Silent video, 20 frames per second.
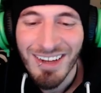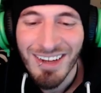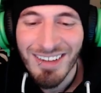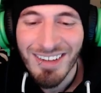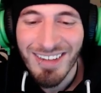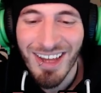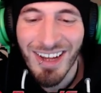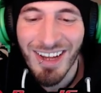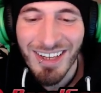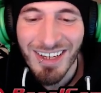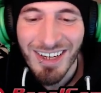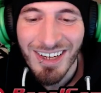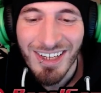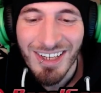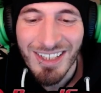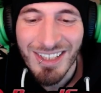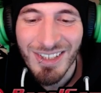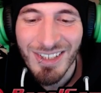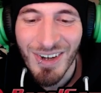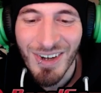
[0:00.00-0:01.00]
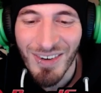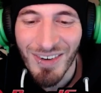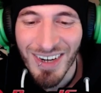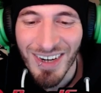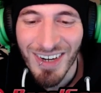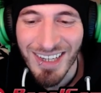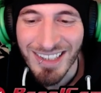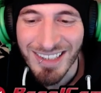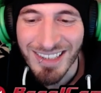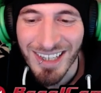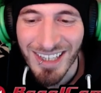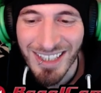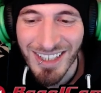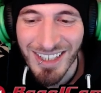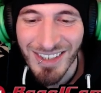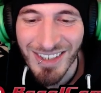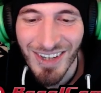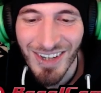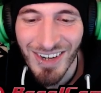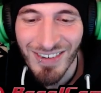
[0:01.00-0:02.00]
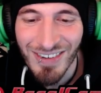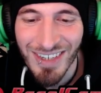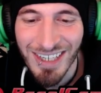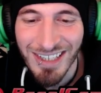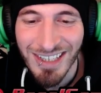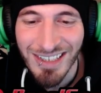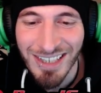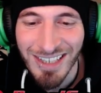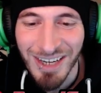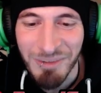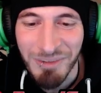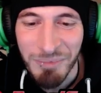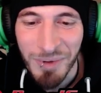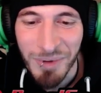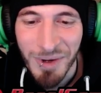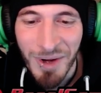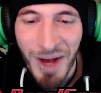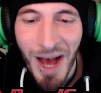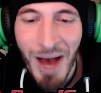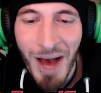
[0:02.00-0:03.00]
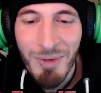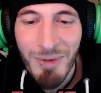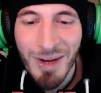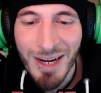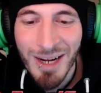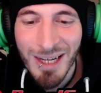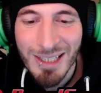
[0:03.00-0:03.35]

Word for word: like, do I want to duck or do I want to jump? How about I